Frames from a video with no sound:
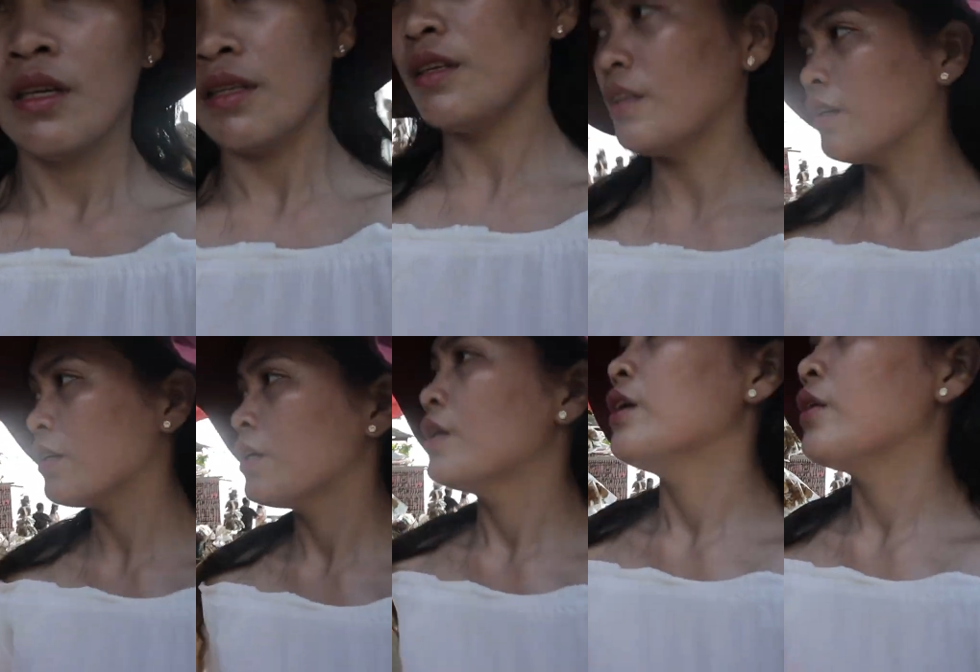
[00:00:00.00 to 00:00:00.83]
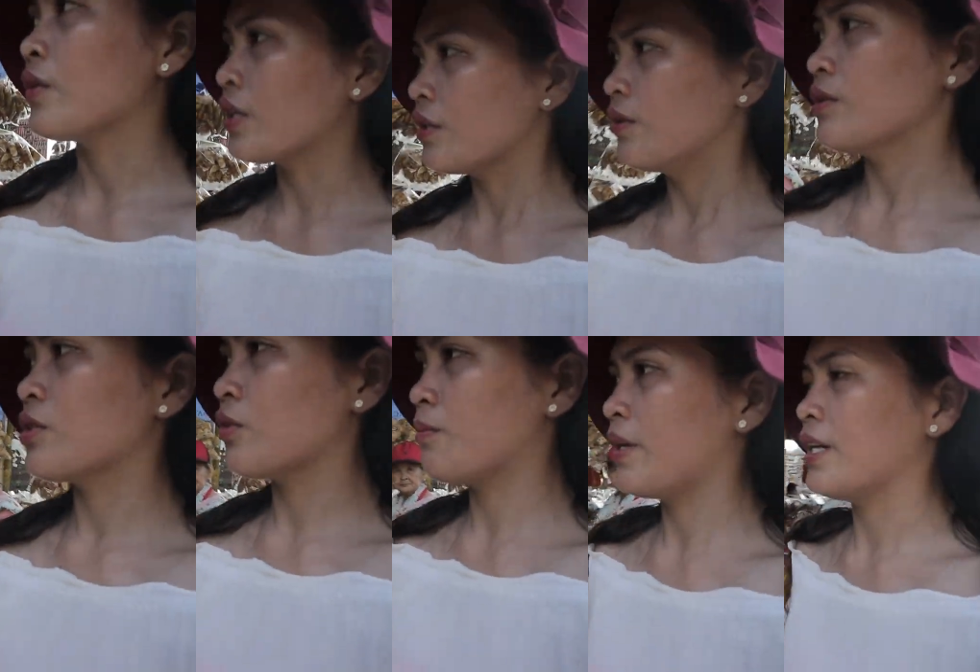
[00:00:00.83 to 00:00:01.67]
Then you can
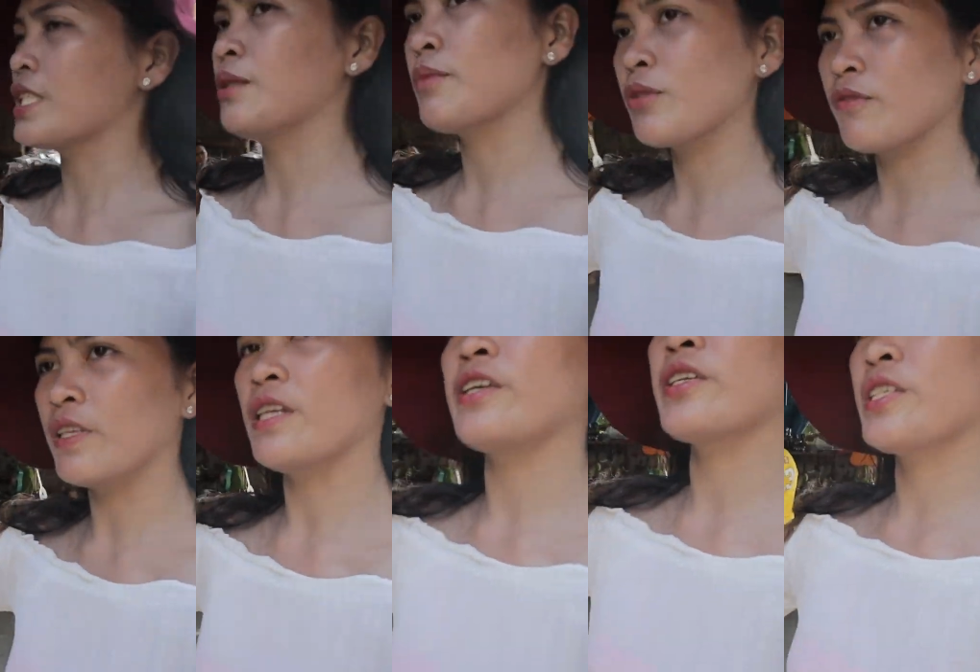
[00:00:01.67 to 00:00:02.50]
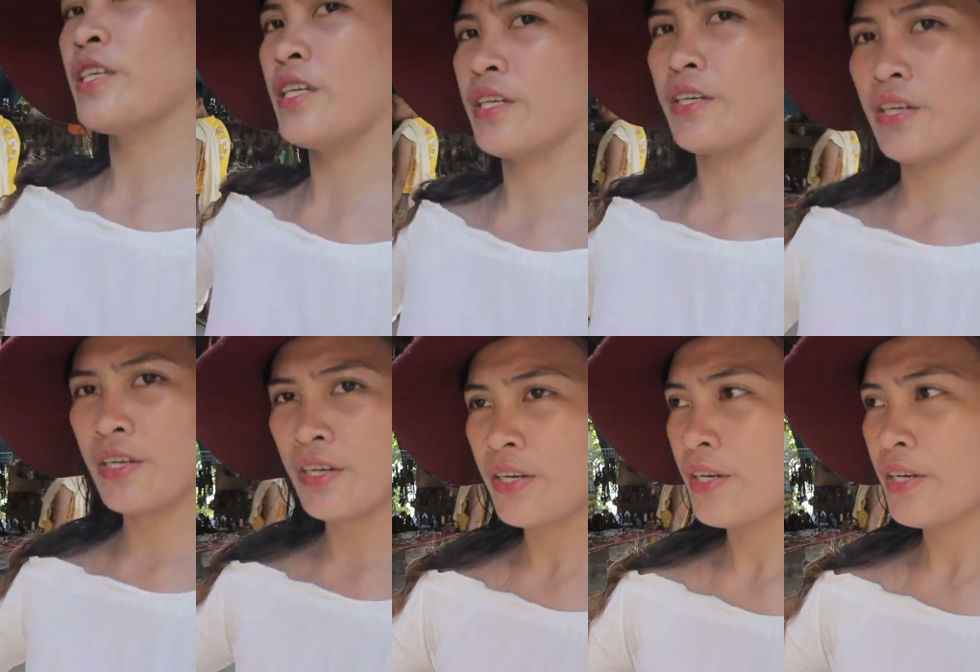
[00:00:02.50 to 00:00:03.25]
also buy some souvenirs here.